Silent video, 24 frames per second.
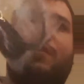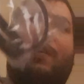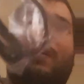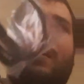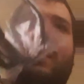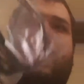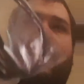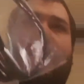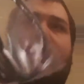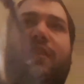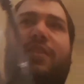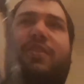
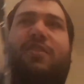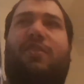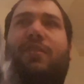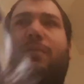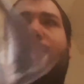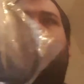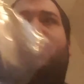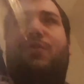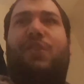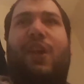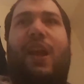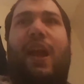I guess
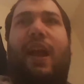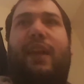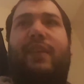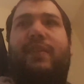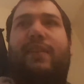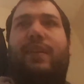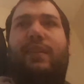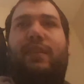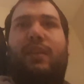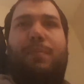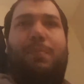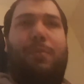some jack
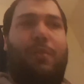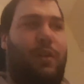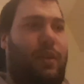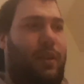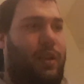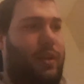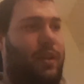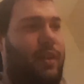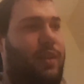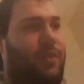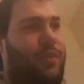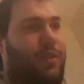thing to plug
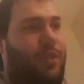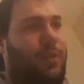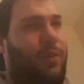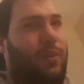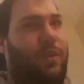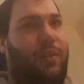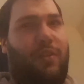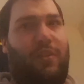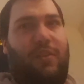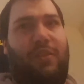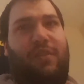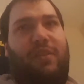it into.
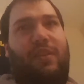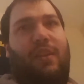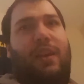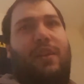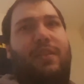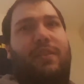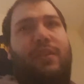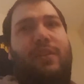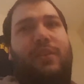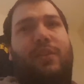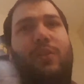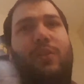This is kind of